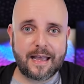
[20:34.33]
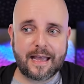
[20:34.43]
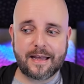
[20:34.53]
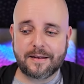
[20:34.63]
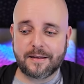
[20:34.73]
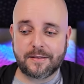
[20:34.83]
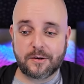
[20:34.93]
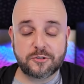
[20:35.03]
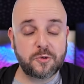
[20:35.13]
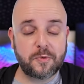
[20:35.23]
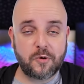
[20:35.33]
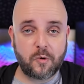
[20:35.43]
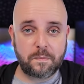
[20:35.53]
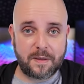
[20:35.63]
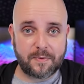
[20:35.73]
and uh, they're super
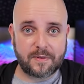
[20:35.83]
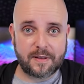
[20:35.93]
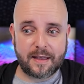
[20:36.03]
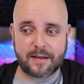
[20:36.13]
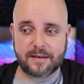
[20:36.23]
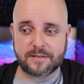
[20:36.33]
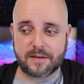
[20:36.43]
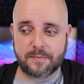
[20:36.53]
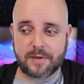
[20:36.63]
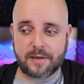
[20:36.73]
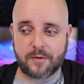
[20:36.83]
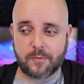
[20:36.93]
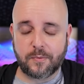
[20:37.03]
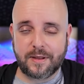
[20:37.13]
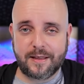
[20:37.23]
cool people, and it's gonna be
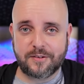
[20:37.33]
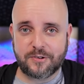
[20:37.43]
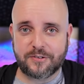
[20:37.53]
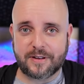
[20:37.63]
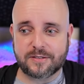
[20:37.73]
really interesting.